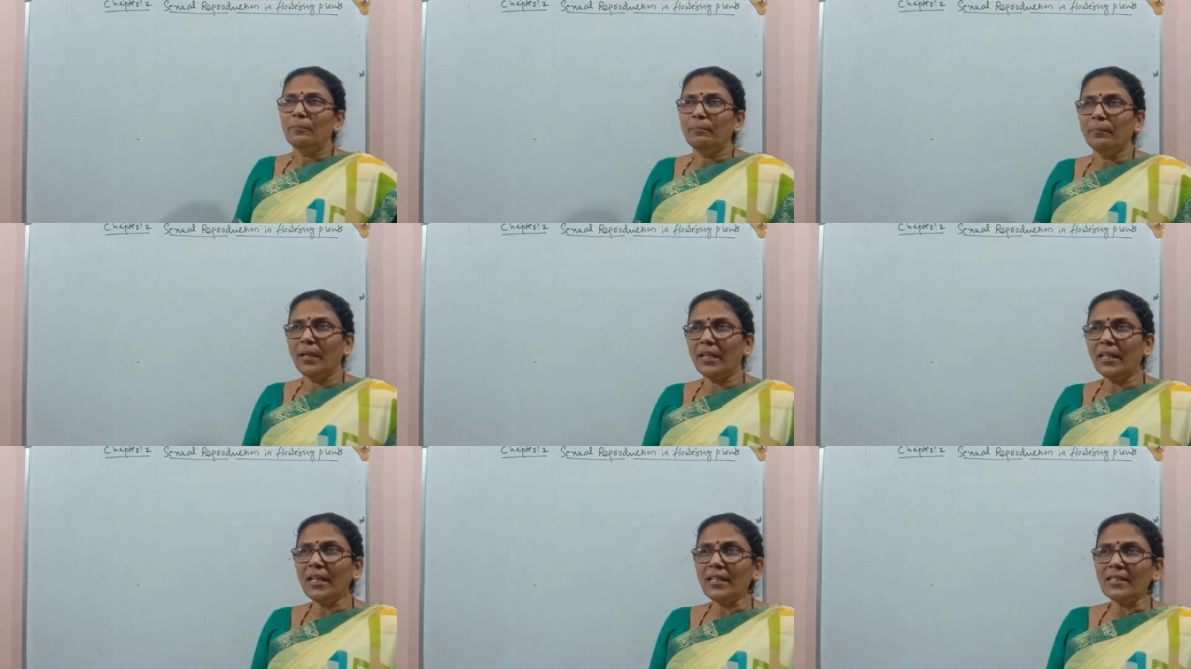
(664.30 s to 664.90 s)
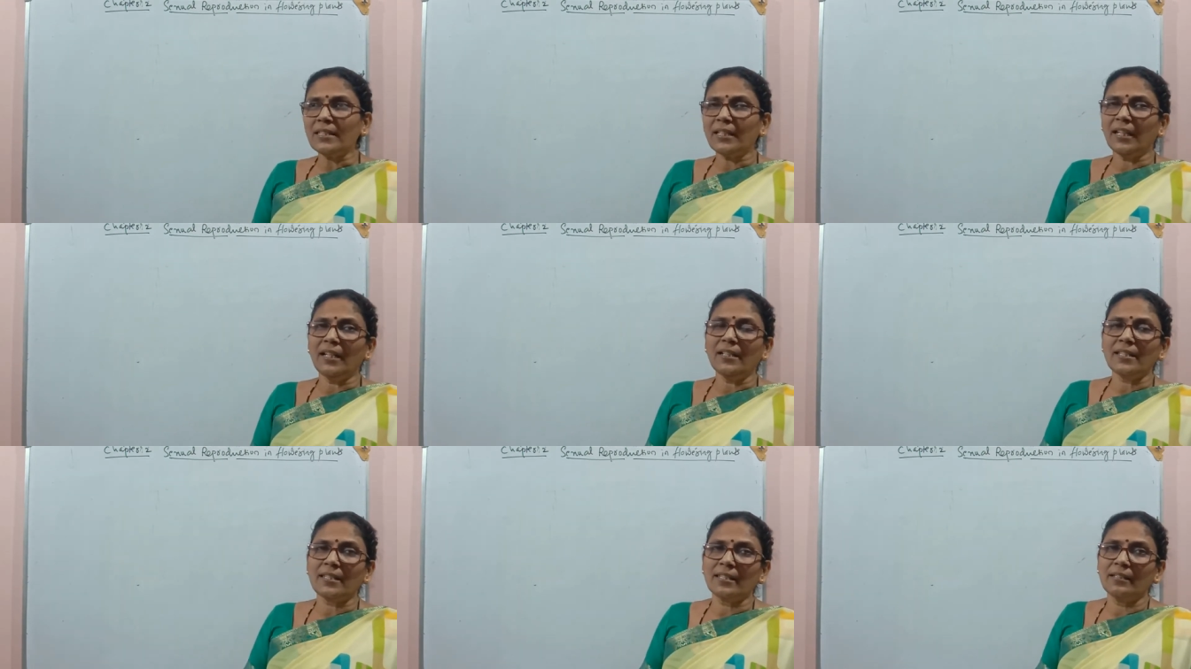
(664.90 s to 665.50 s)
Many
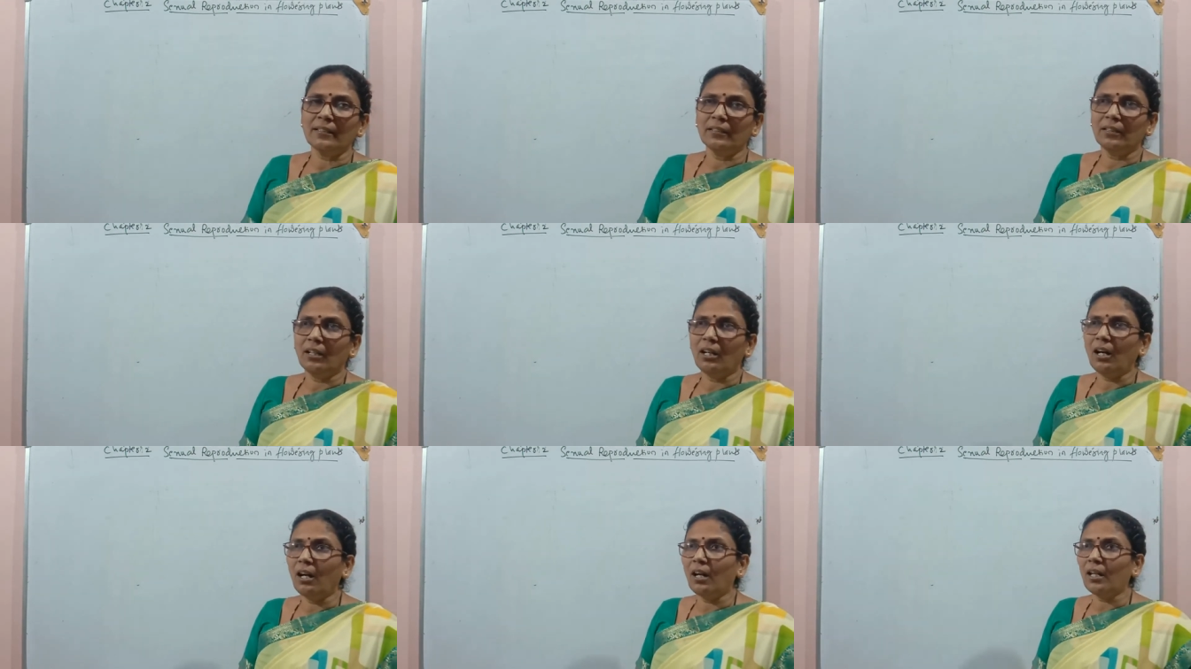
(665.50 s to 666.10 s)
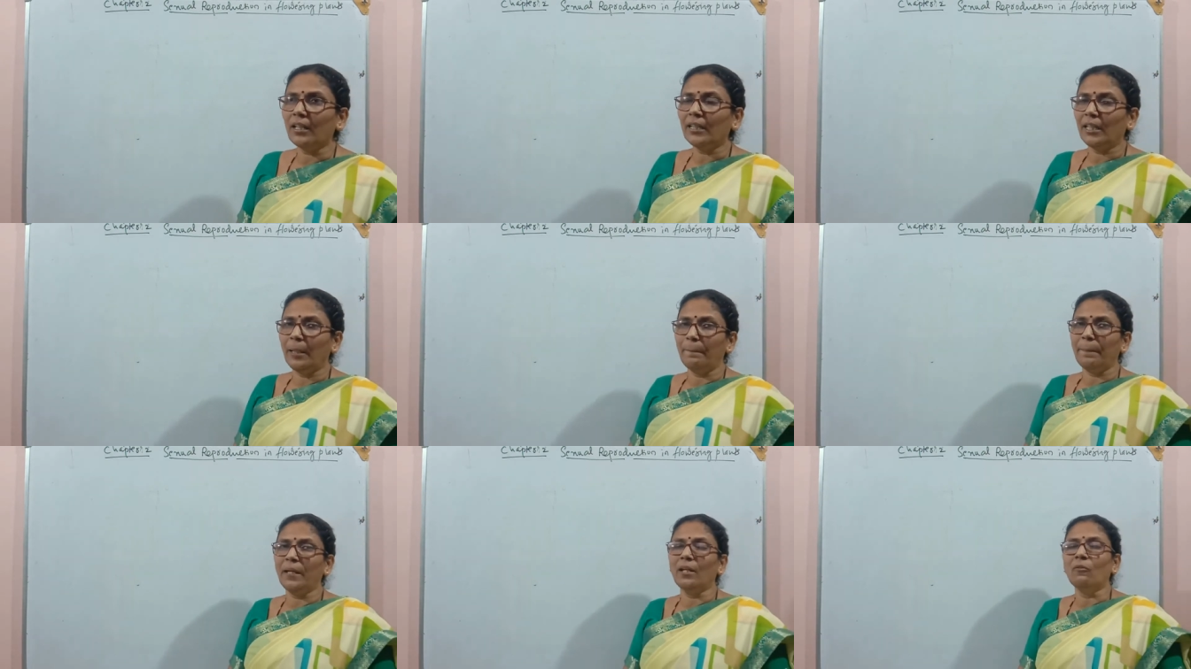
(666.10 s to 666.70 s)
seeds are
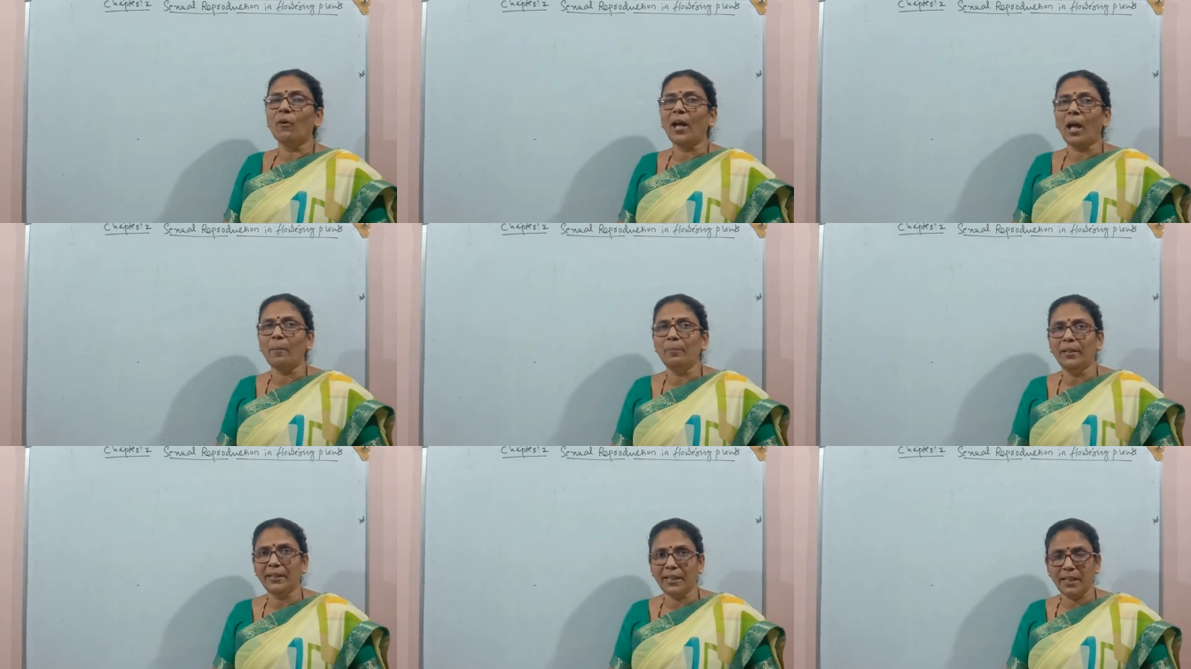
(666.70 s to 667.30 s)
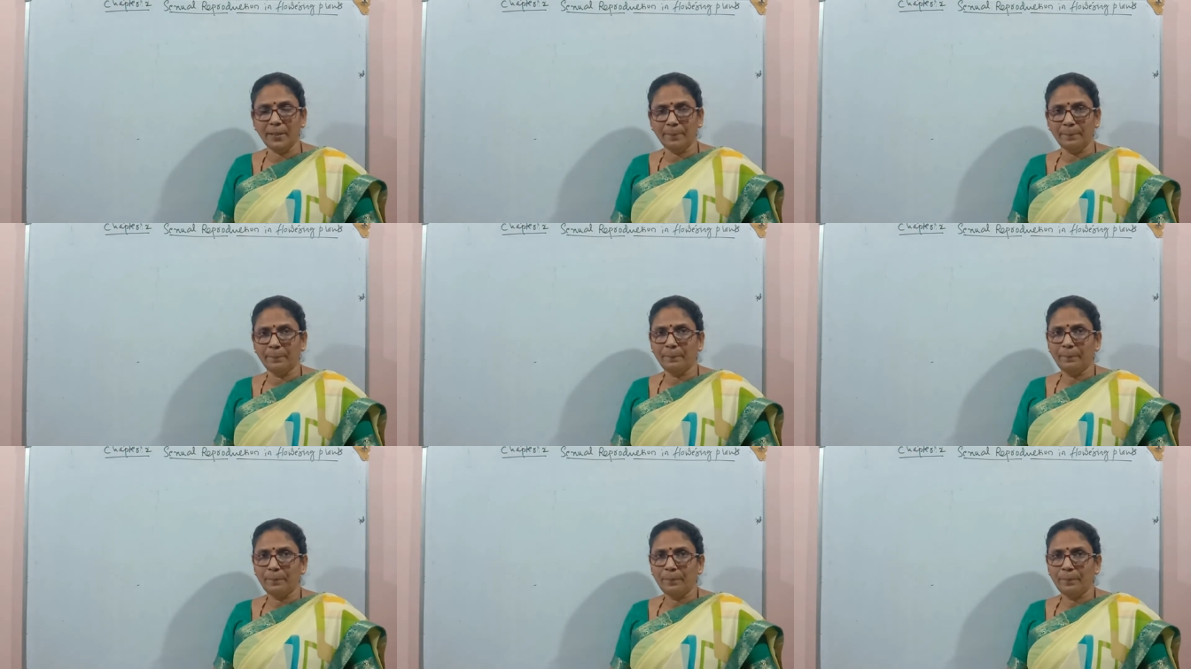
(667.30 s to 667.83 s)
keeping viability